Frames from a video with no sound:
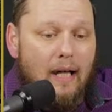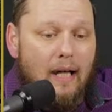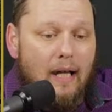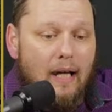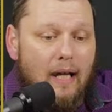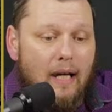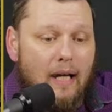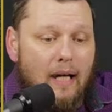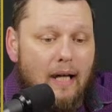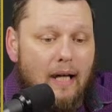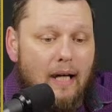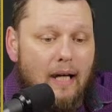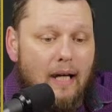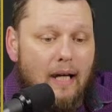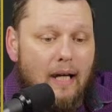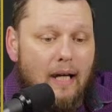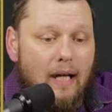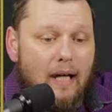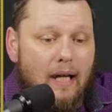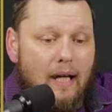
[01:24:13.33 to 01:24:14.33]
it
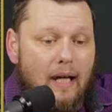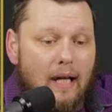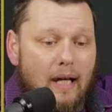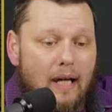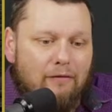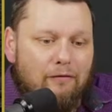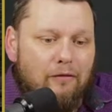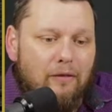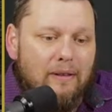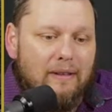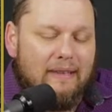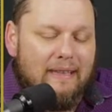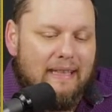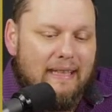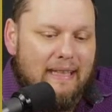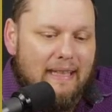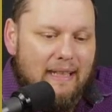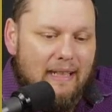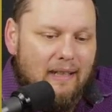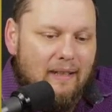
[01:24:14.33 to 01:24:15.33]
works differently
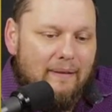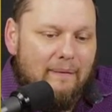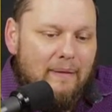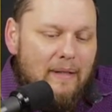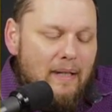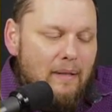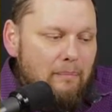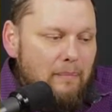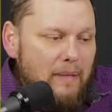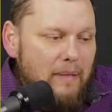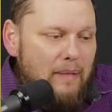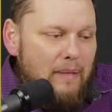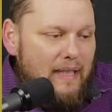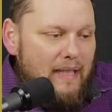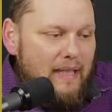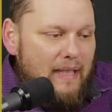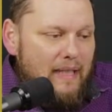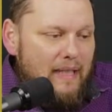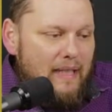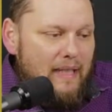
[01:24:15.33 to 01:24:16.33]
here, because
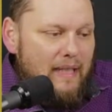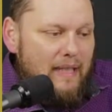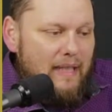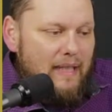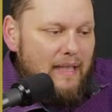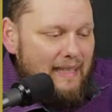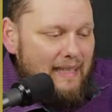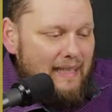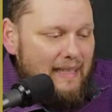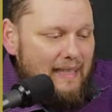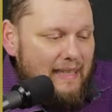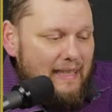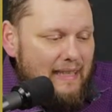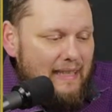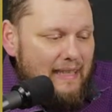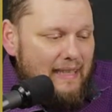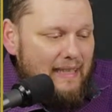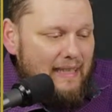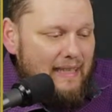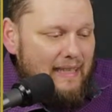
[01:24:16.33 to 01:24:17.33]
in this case,
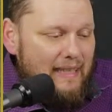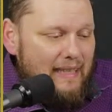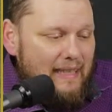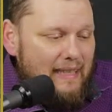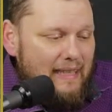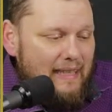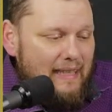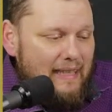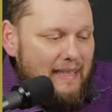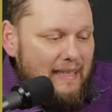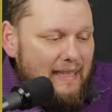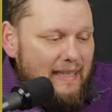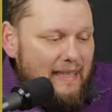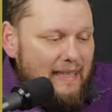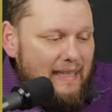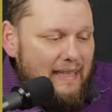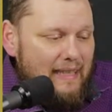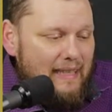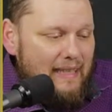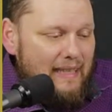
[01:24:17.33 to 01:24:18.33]
the
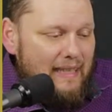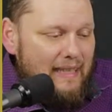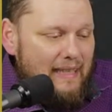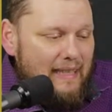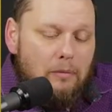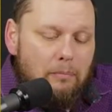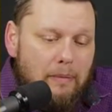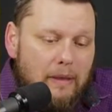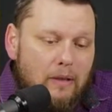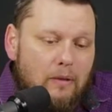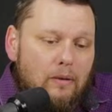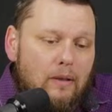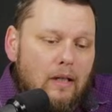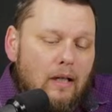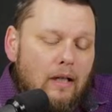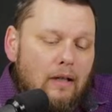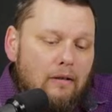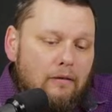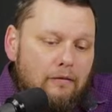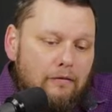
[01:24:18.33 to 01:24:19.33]
unique attribute
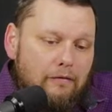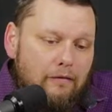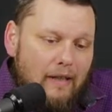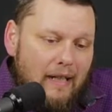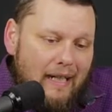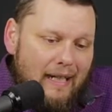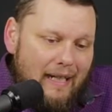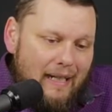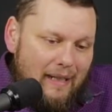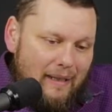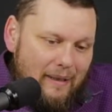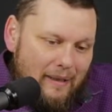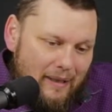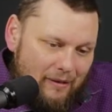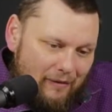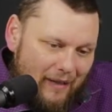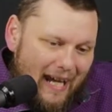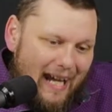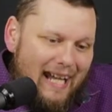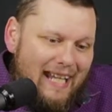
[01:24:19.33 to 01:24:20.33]
of
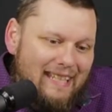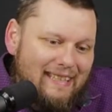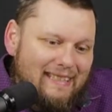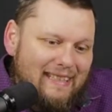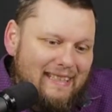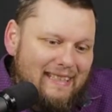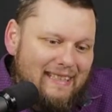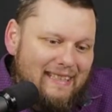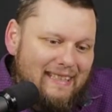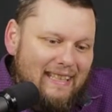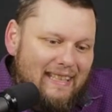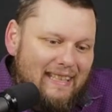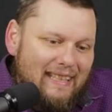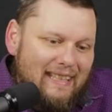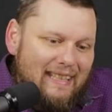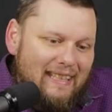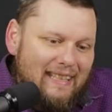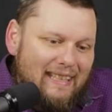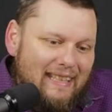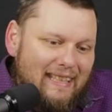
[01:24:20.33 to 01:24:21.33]
Isaac
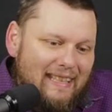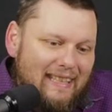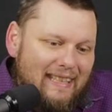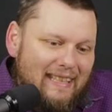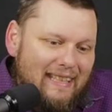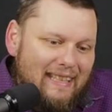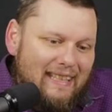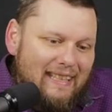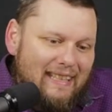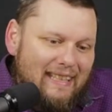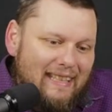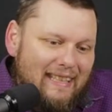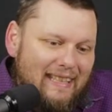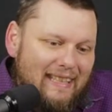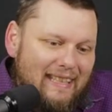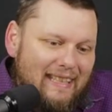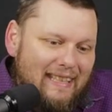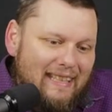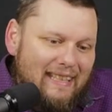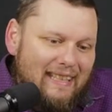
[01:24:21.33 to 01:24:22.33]
was that he
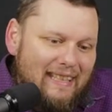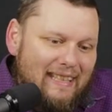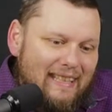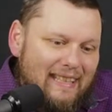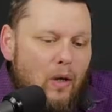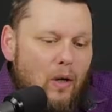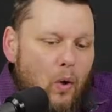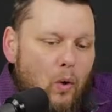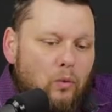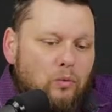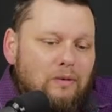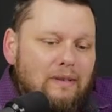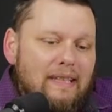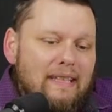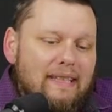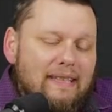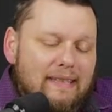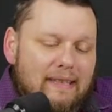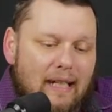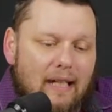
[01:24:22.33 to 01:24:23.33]
was the
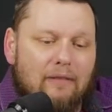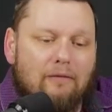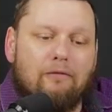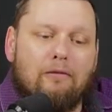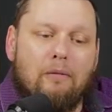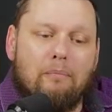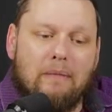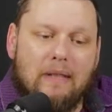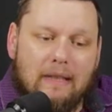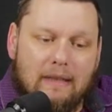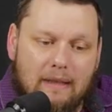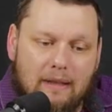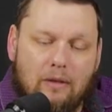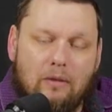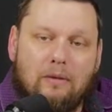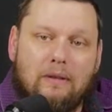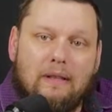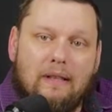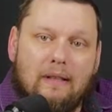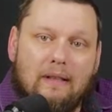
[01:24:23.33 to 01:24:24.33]
only son from the
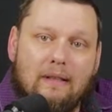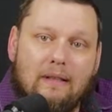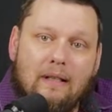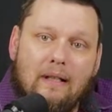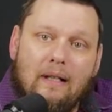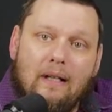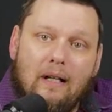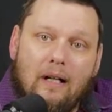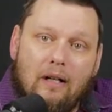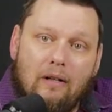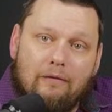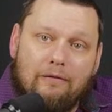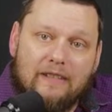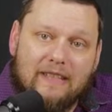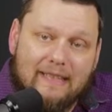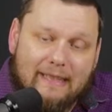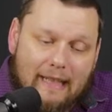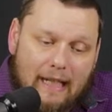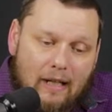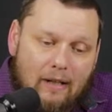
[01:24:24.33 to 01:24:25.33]
union of
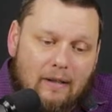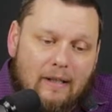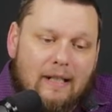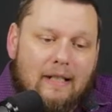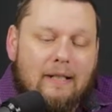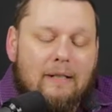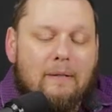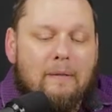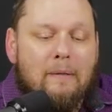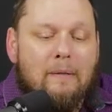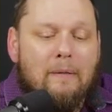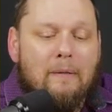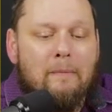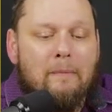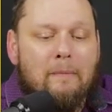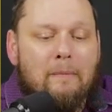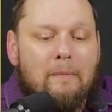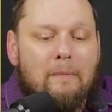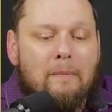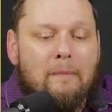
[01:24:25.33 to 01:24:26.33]
Sarah
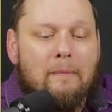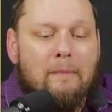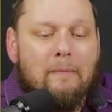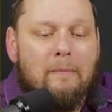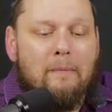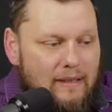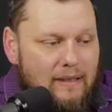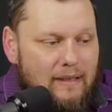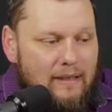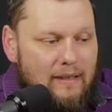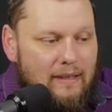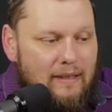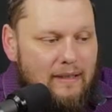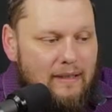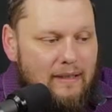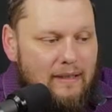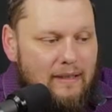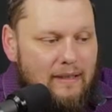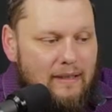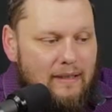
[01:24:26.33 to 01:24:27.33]
and
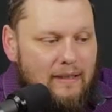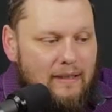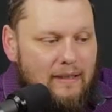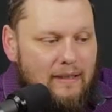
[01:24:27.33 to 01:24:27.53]
Abraham.